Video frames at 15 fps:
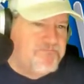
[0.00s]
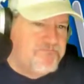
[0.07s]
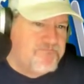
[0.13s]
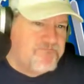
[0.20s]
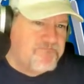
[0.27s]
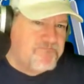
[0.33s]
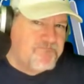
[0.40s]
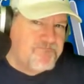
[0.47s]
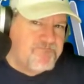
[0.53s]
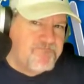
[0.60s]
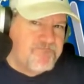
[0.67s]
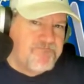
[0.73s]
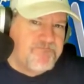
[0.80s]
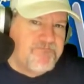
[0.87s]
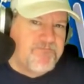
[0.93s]

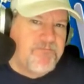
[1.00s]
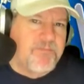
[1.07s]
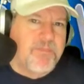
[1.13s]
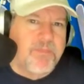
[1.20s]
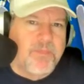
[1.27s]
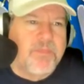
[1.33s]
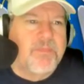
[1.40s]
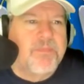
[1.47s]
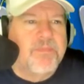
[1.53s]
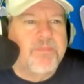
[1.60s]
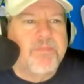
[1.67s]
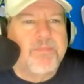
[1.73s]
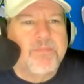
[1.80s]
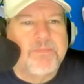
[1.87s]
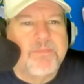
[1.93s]

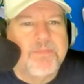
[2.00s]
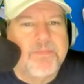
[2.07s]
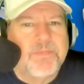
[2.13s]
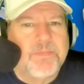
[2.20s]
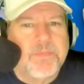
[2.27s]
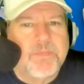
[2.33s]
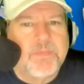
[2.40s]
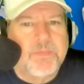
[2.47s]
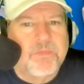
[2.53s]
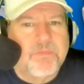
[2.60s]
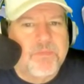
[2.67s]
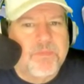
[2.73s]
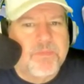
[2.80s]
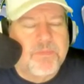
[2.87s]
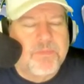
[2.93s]

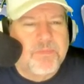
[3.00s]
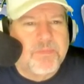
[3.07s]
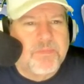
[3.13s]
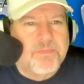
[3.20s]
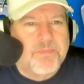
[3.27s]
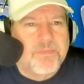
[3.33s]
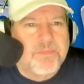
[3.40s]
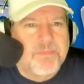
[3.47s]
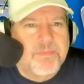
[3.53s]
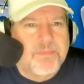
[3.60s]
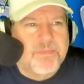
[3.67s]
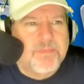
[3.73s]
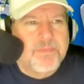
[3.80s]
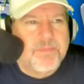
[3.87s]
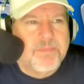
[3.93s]

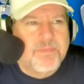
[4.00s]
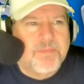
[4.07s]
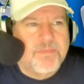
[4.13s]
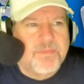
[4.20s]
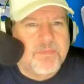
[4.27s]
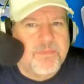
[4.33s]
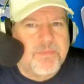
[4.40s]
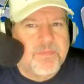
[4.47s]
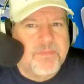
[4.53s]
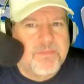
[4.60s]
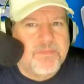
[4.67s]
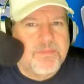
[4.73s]
(silent)